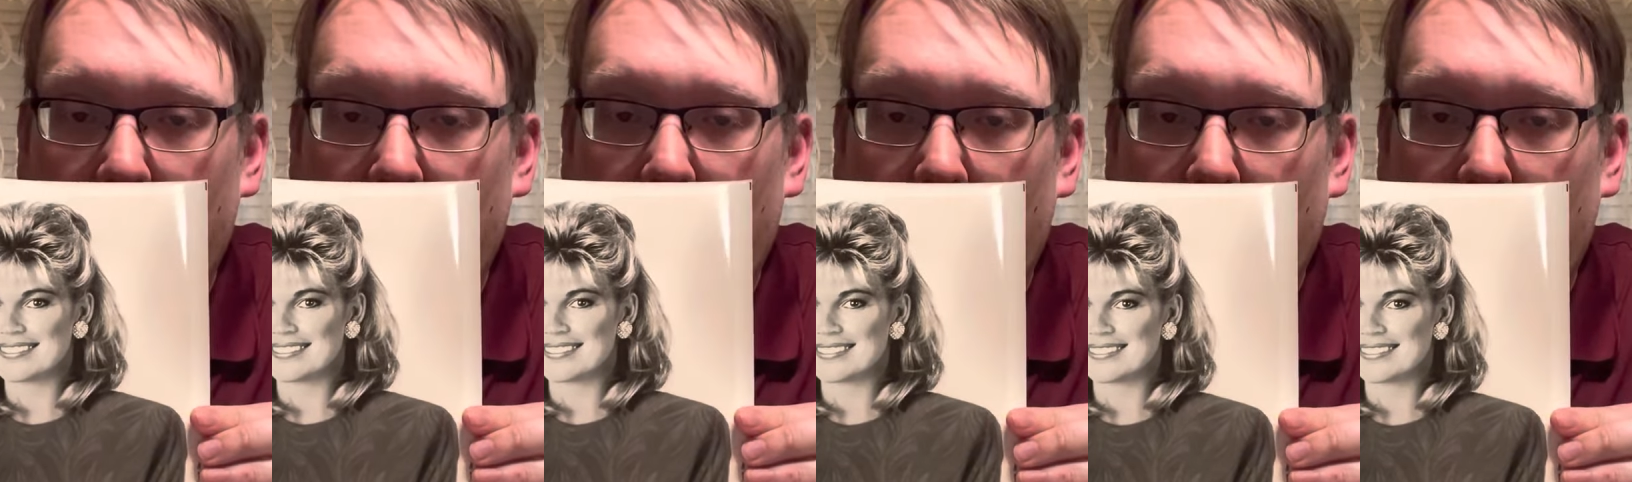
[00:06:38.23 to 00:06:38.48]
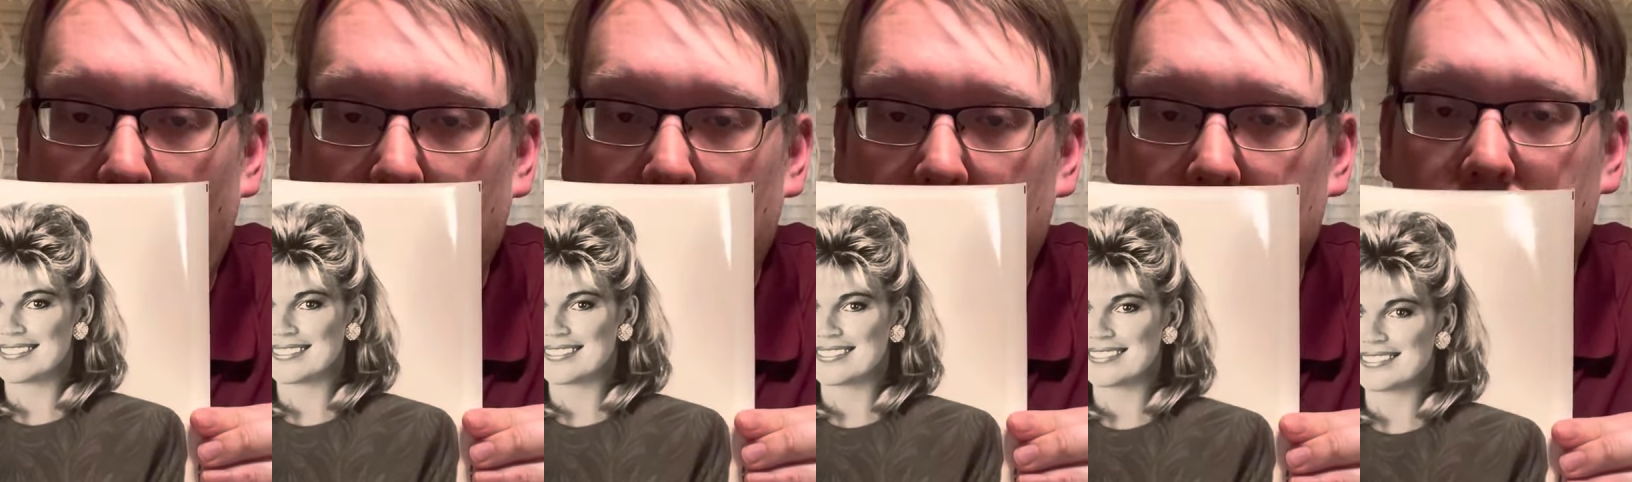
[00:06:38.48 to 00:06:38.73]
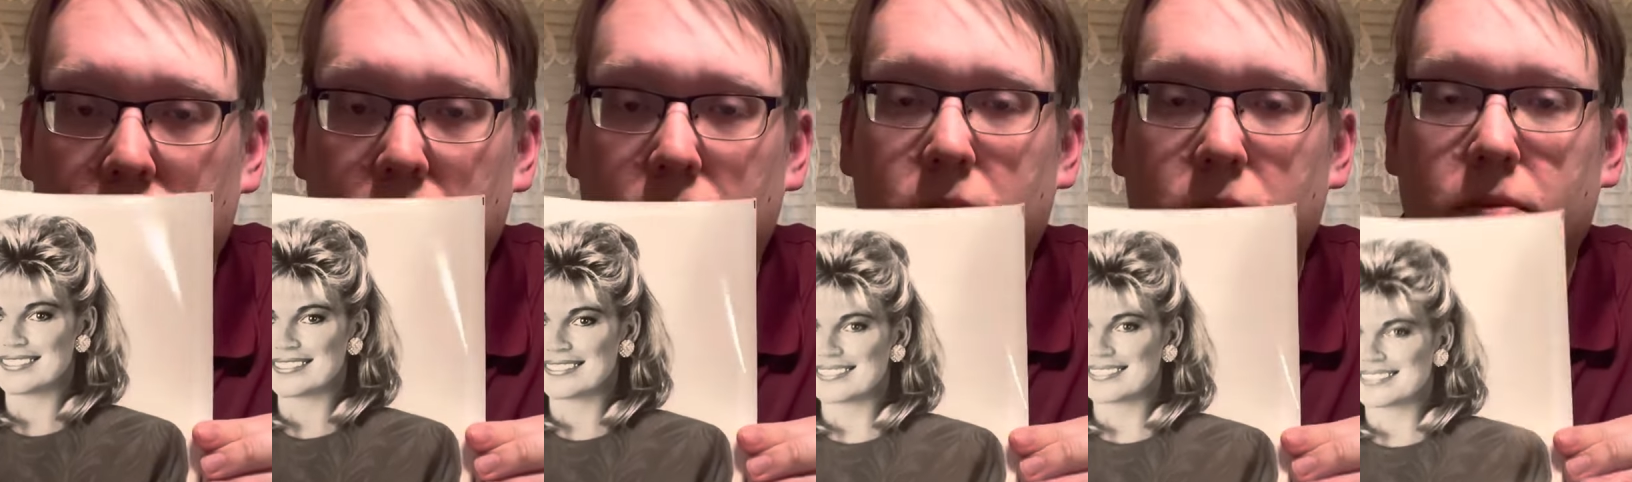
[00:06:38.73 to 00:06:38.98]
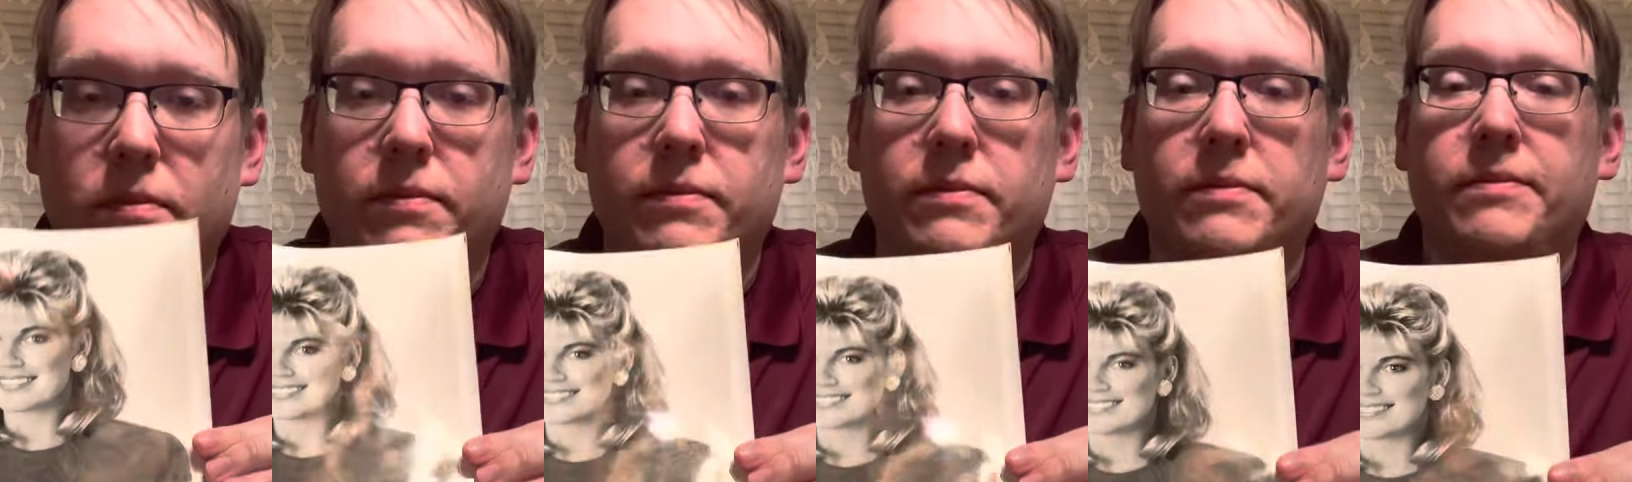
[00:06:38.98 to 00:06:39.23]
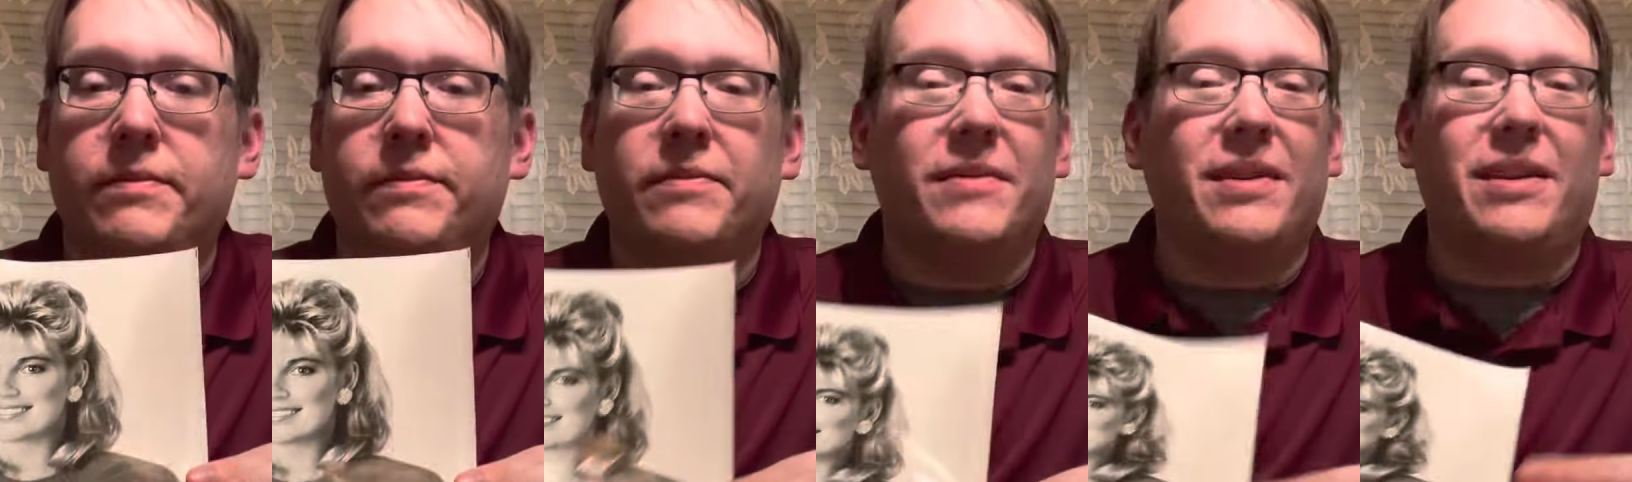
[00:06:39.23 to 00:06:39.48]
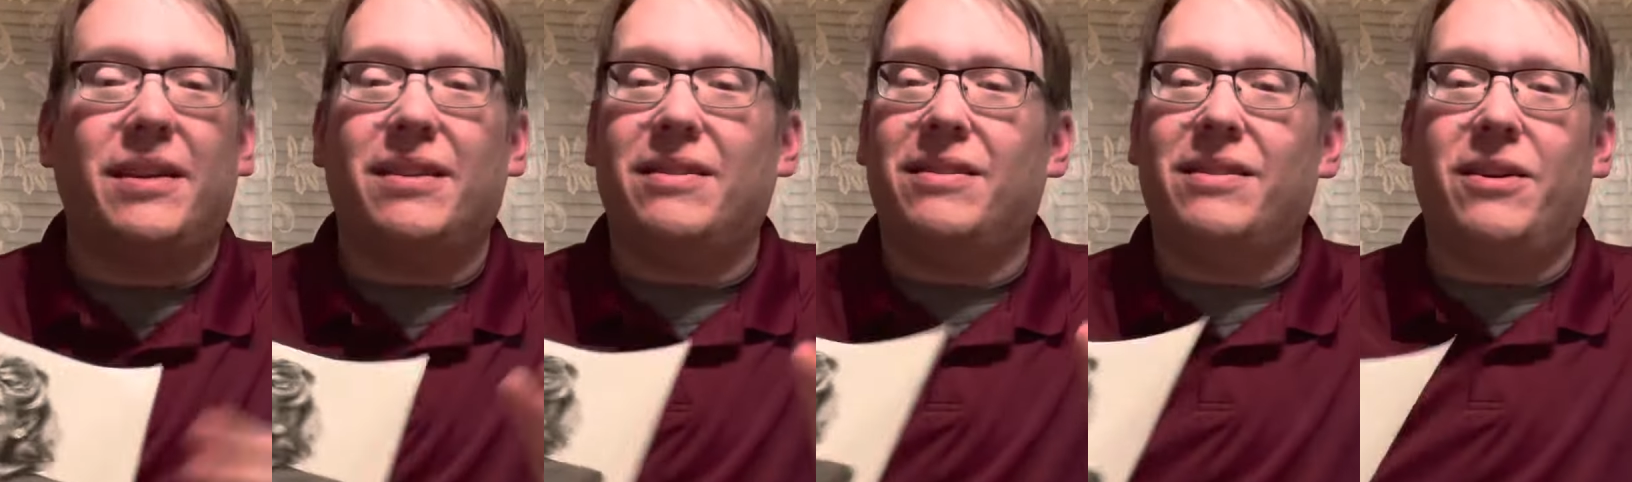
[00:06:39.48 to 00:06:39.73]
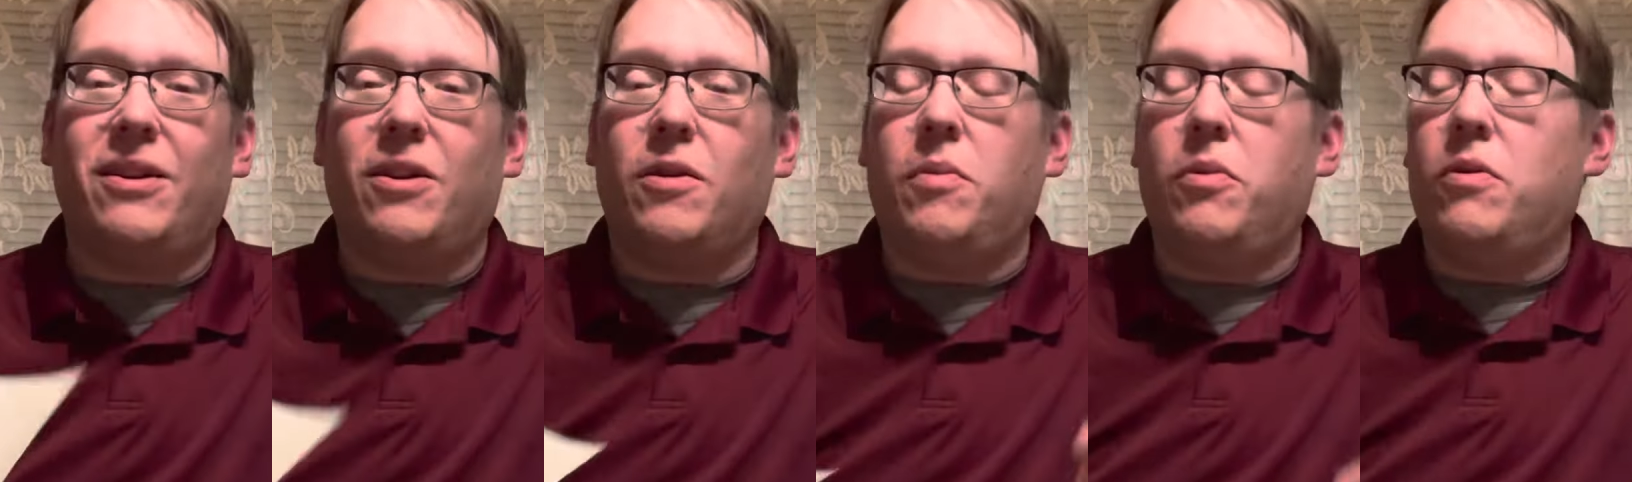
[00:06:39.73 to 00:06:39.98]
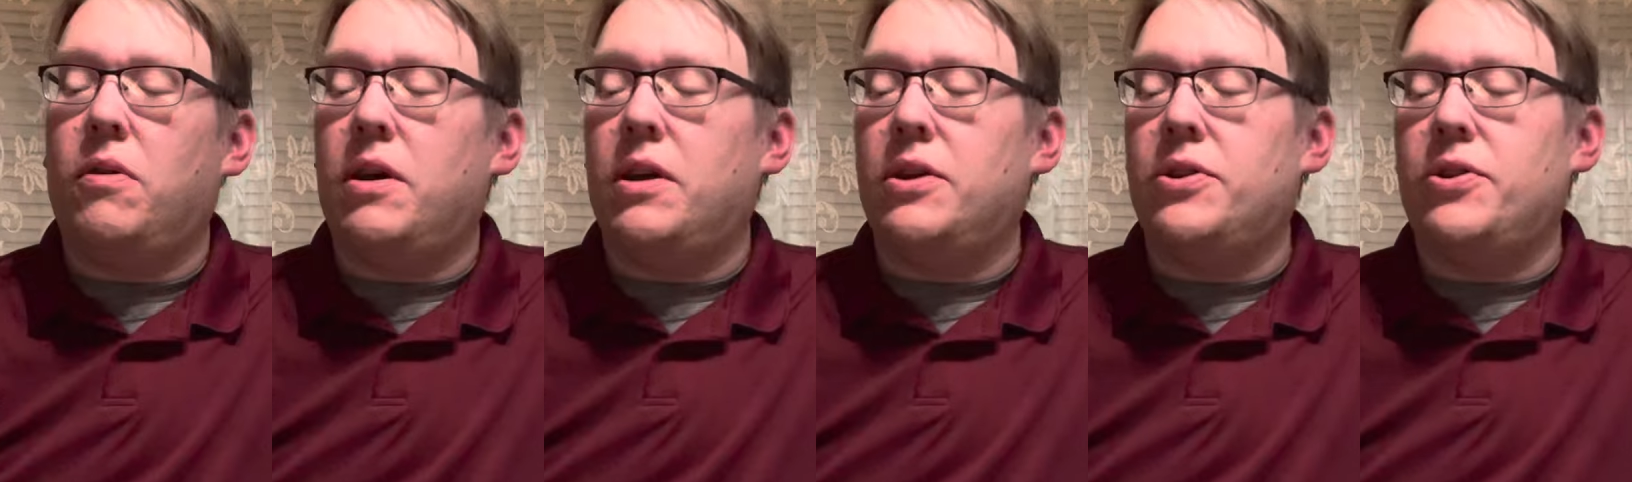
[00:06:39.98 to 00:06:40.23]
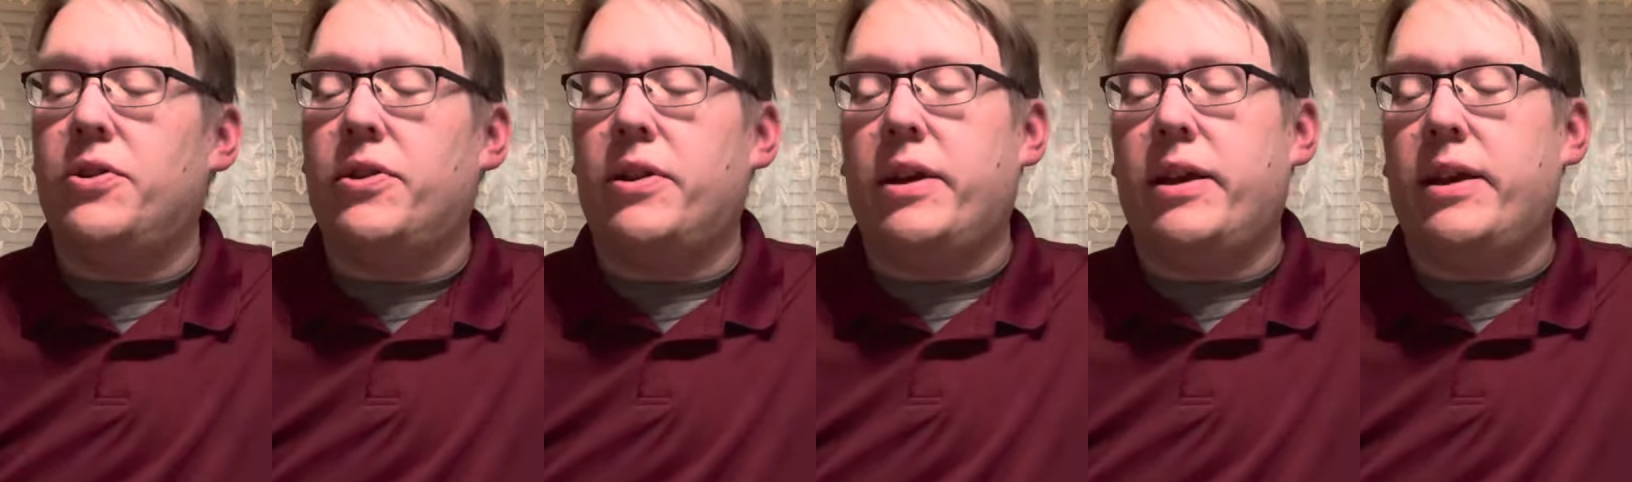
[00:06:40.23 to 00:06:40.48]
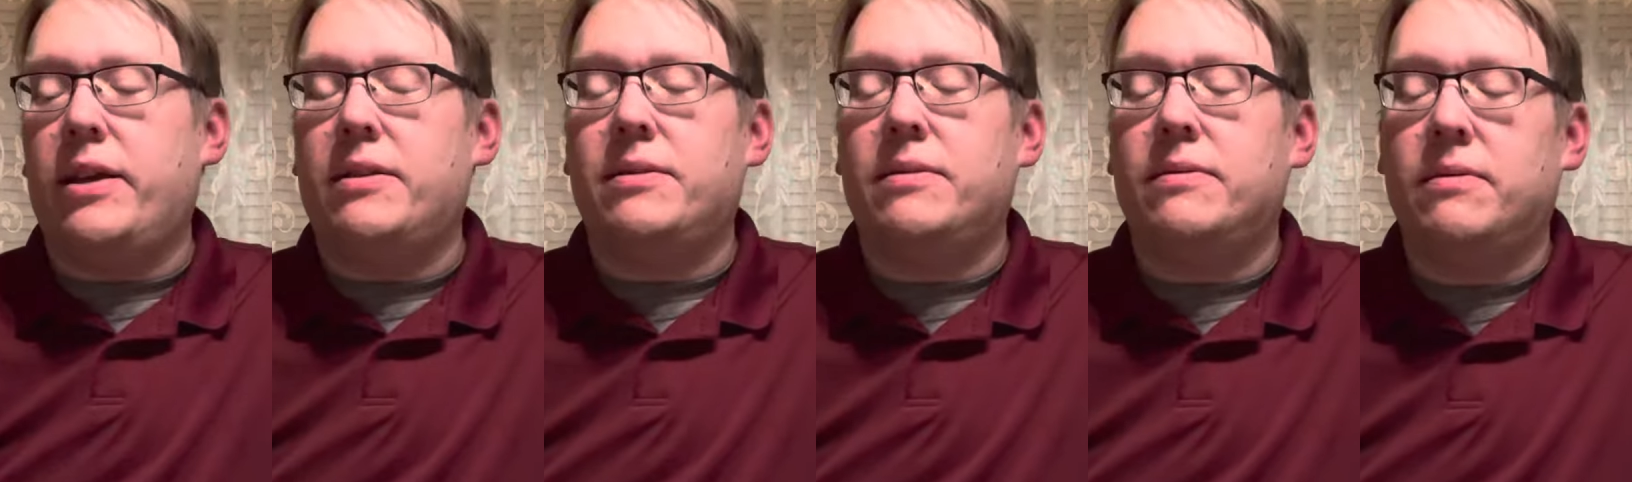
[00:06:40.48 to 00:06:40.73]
White. And terrible Andre.